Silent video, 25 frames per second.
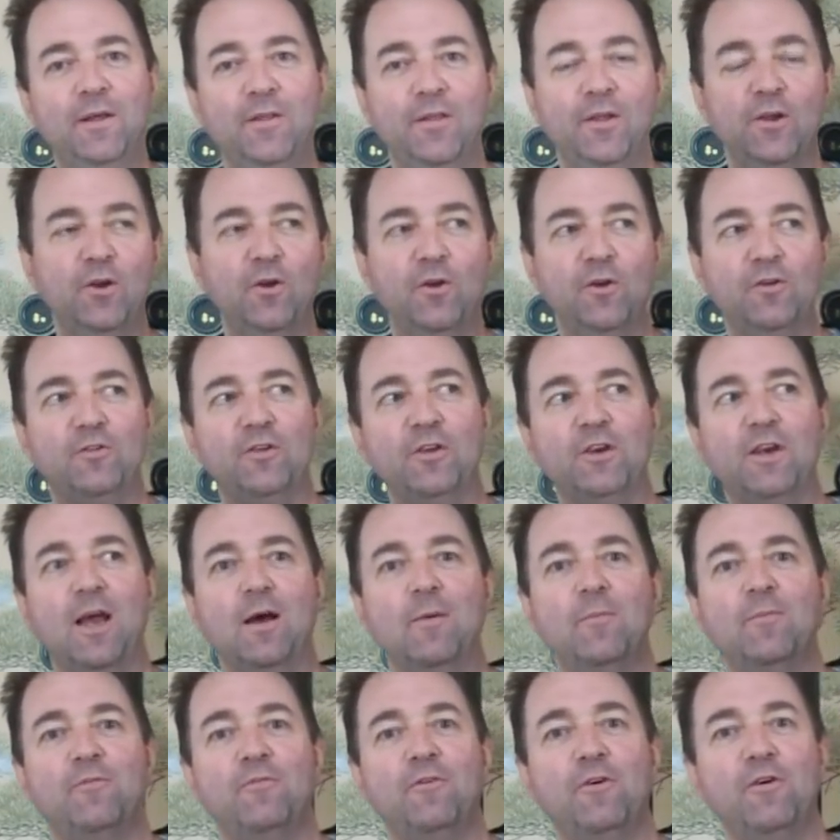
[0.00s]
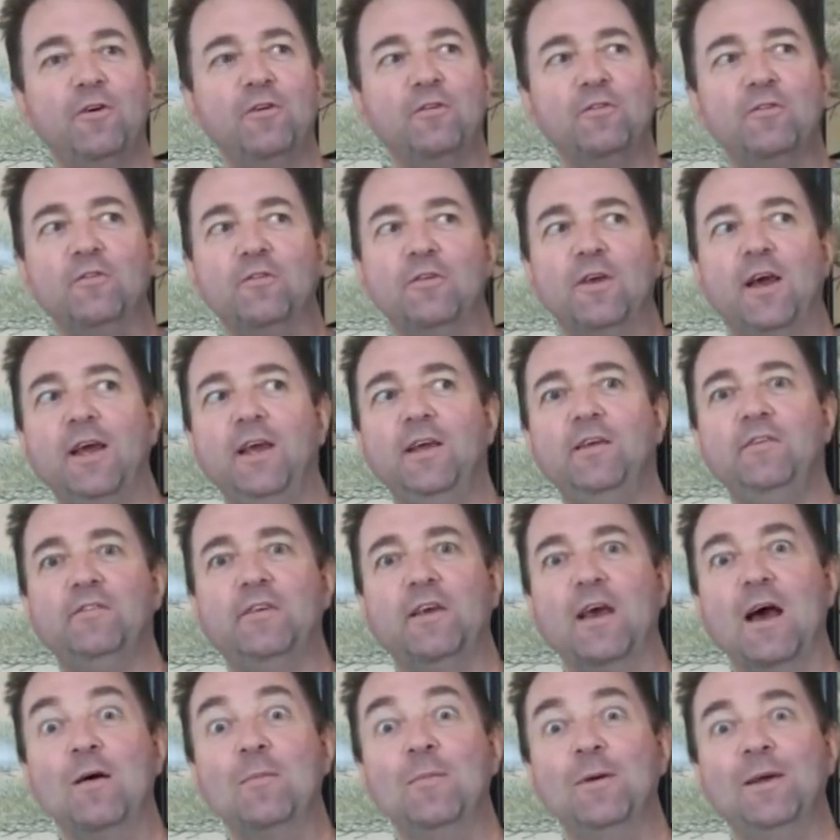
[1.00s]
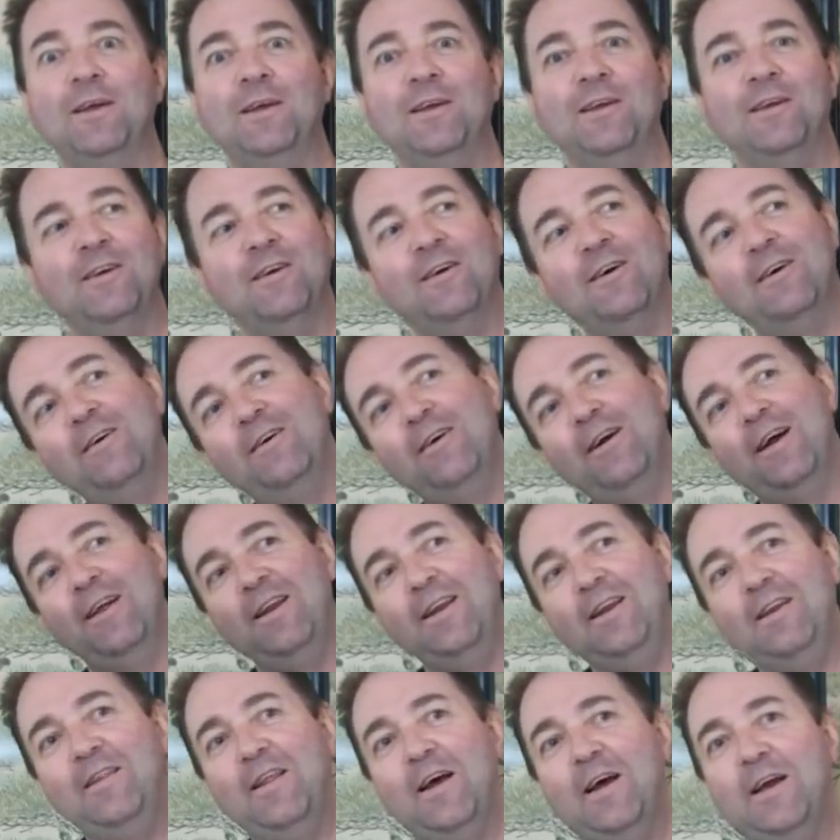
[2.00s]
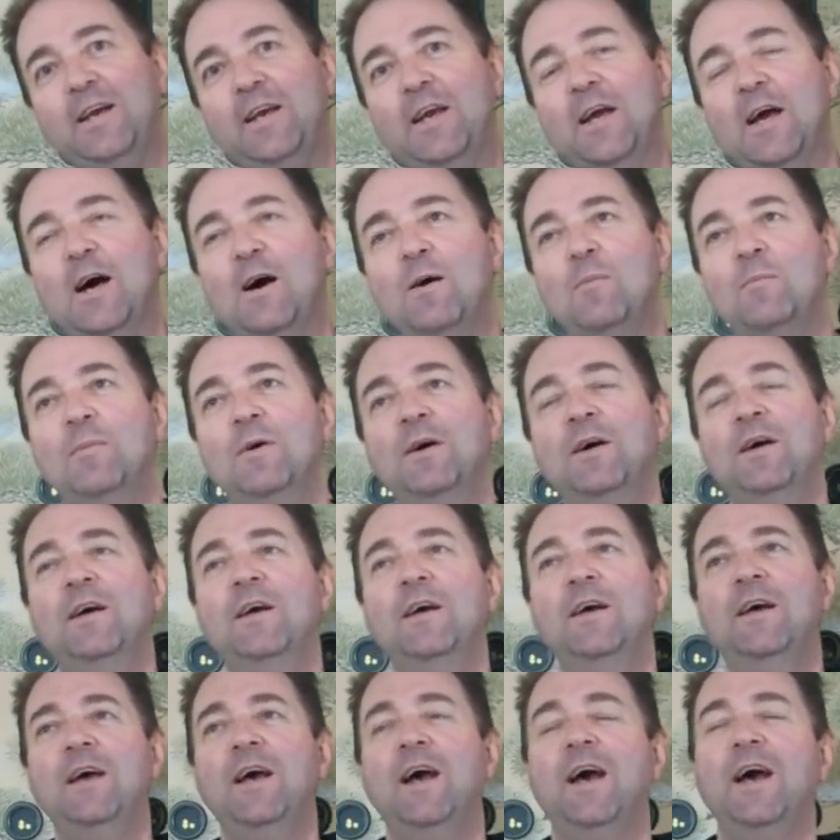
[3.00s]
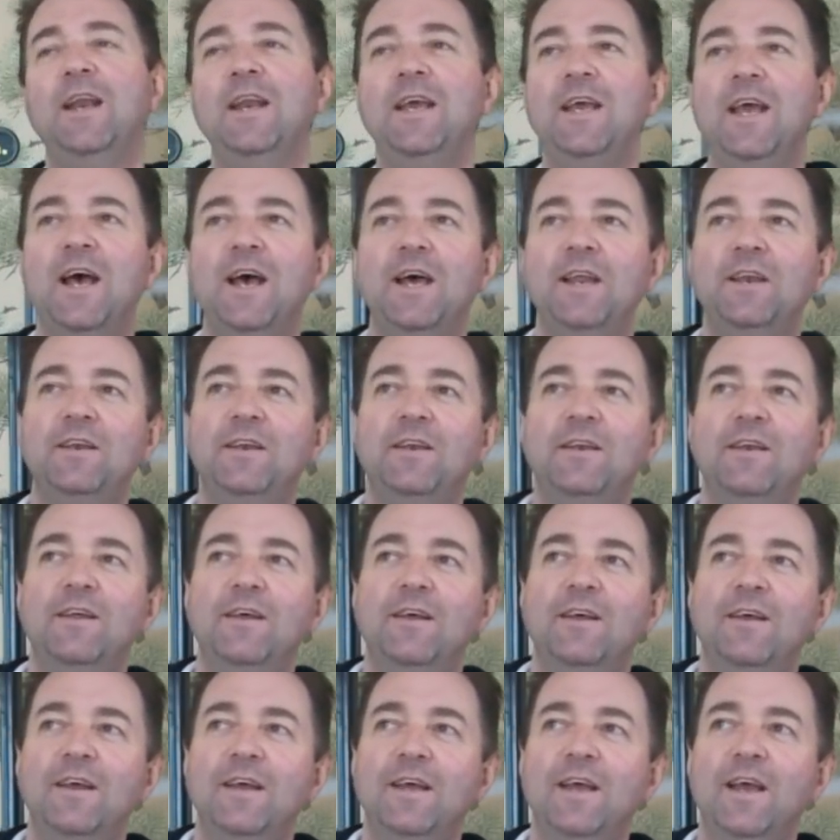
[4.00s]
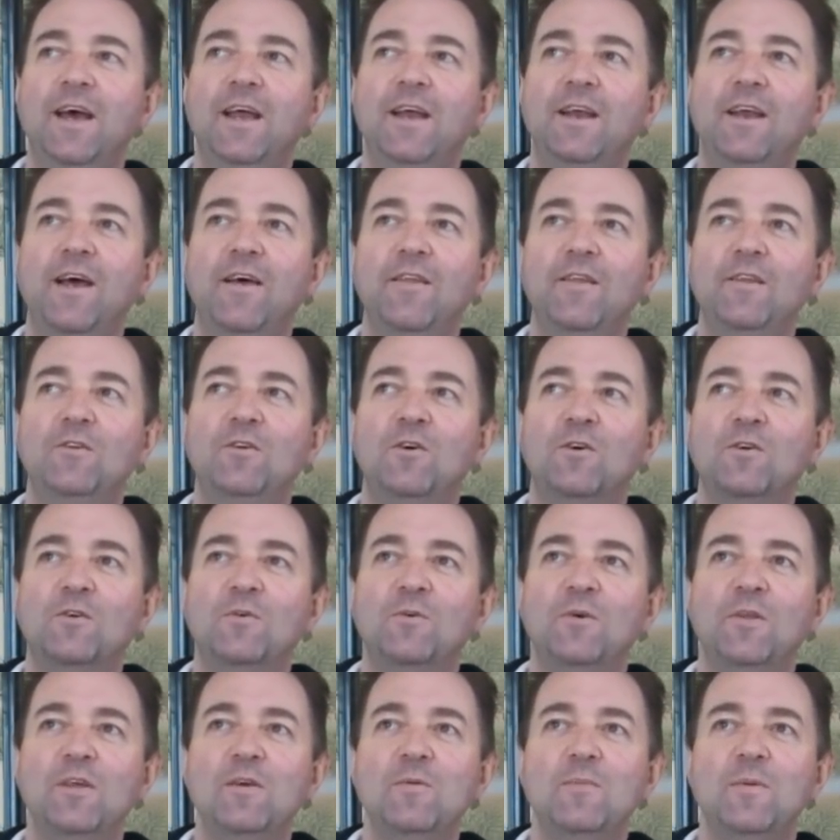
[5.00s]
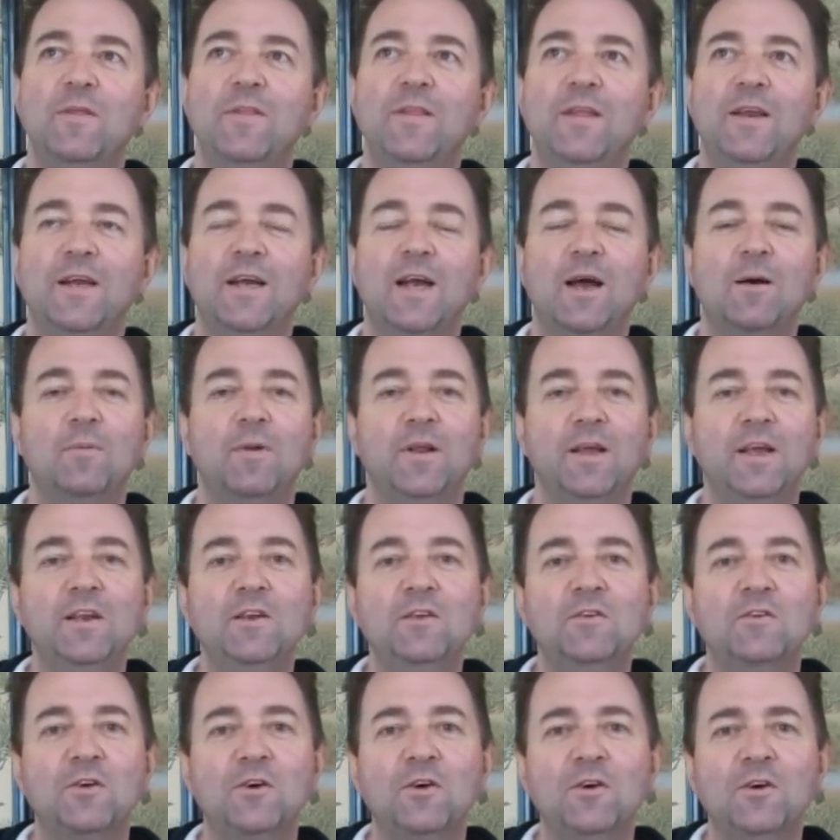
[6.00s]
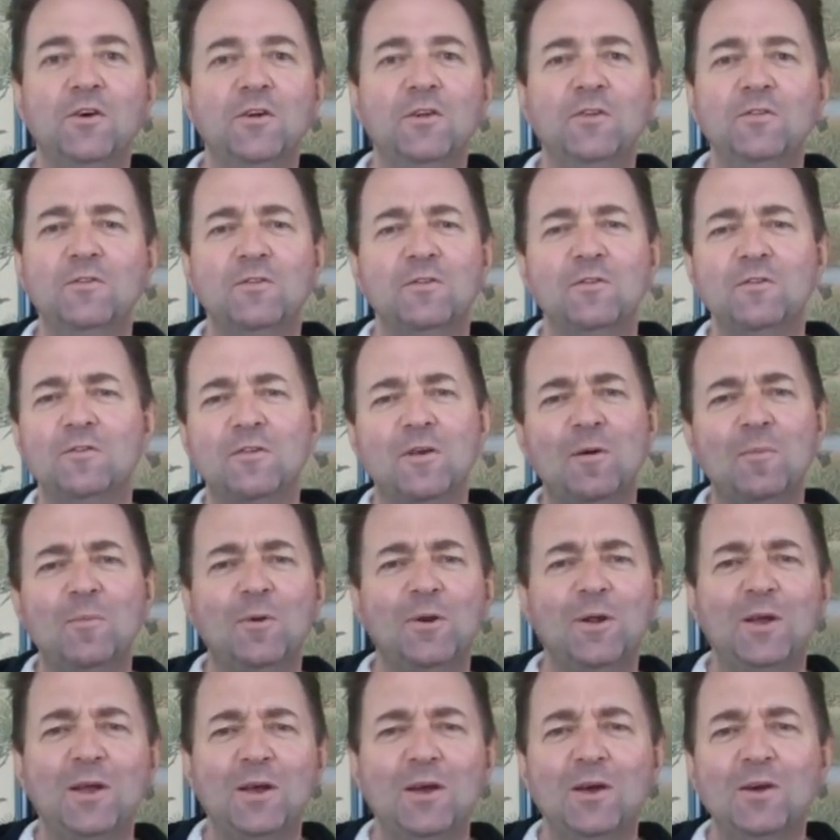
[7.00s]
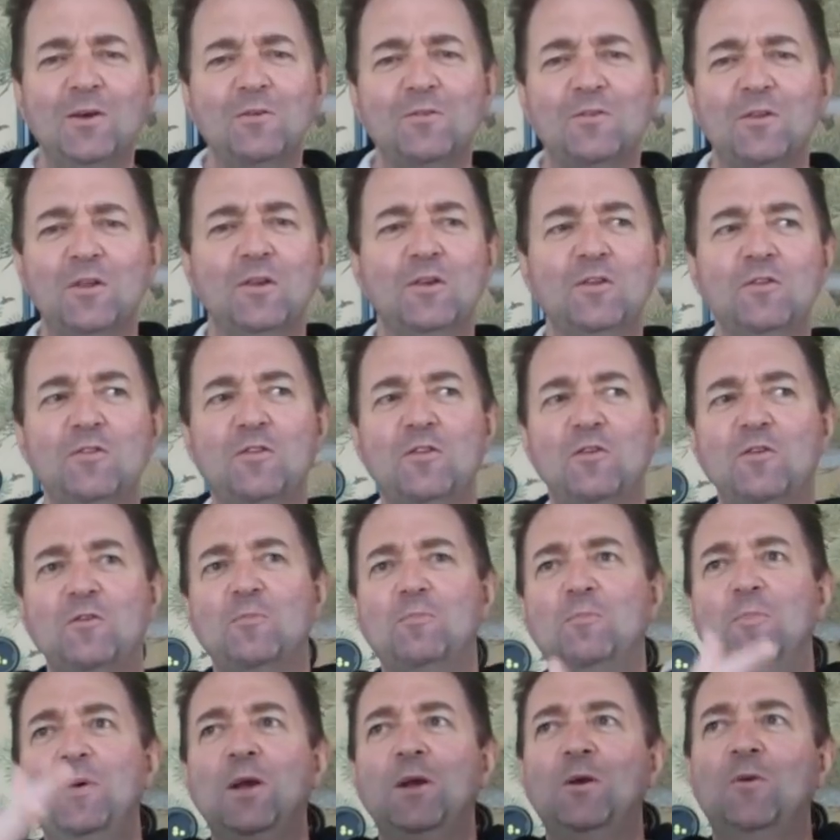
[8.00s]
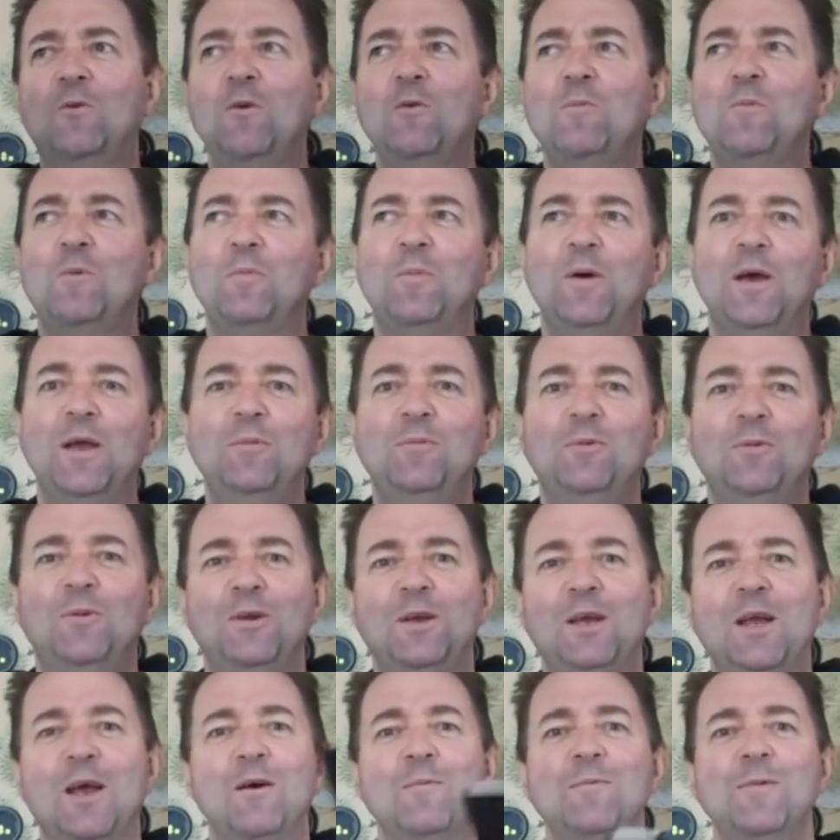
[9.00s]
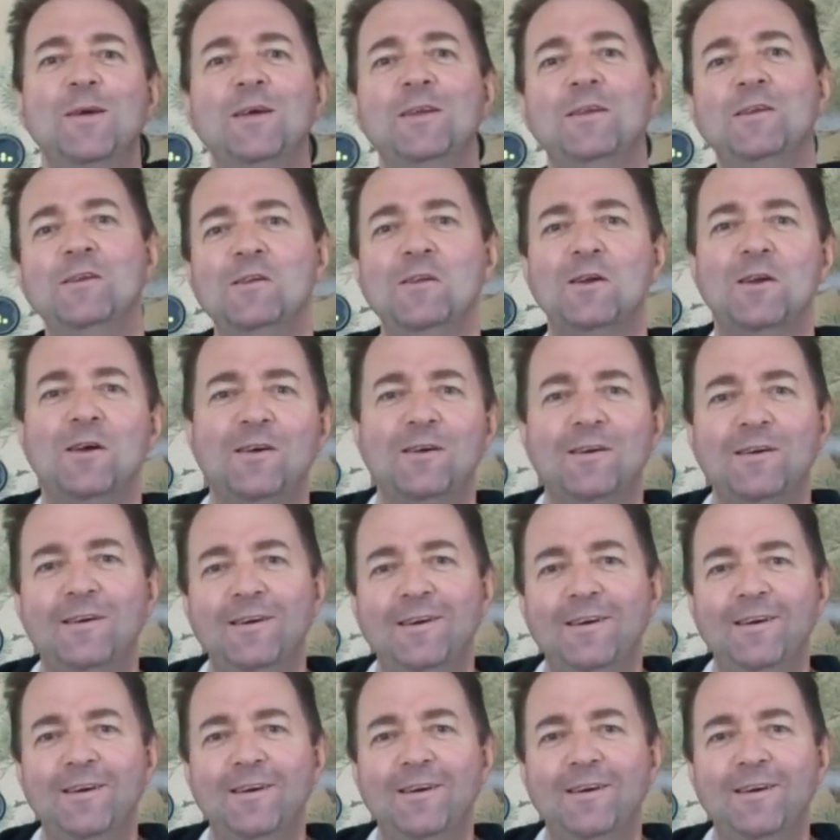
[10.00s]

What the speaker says: The nurse would come first and say, he's coming, you know, and in they'd come. And he had another doctor with him, and then a couple of interns and somebody else, and just this big group of people had come in, you know.